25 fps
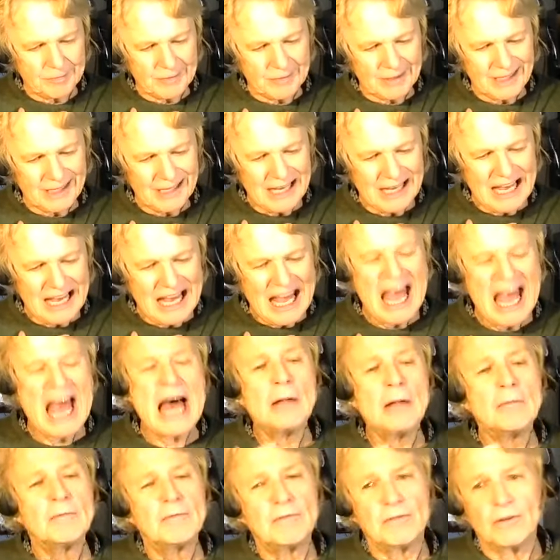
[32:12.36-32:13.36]
helpful
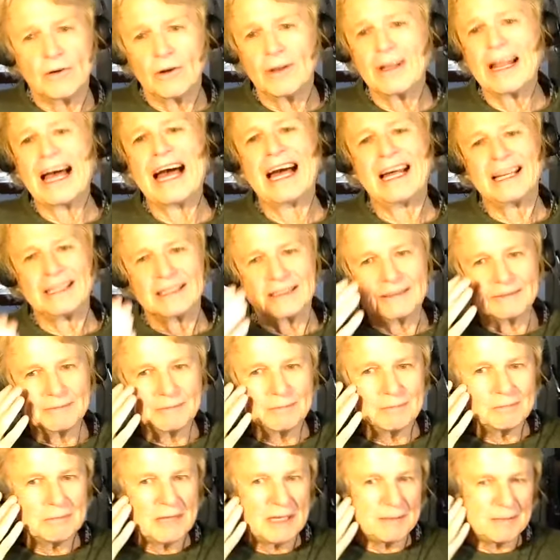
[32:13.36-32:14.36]
helpful and
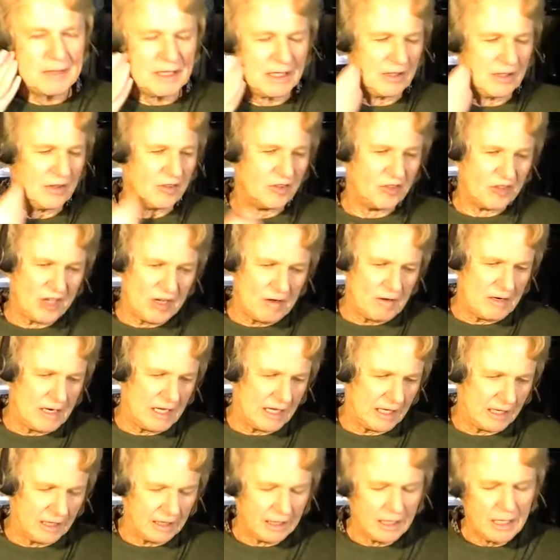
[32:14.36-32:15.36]
maybe
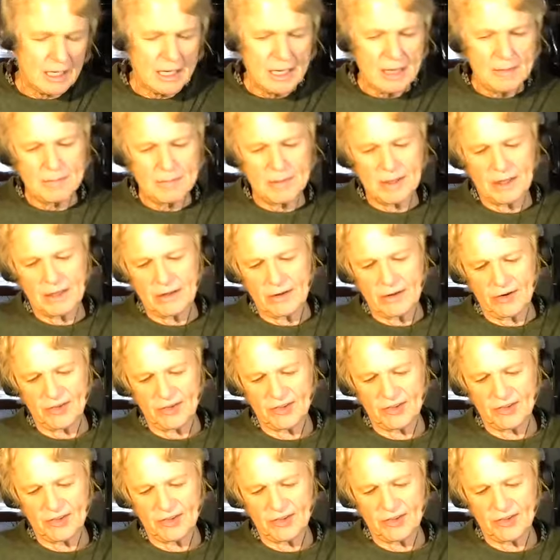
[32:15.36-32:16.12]
consoling because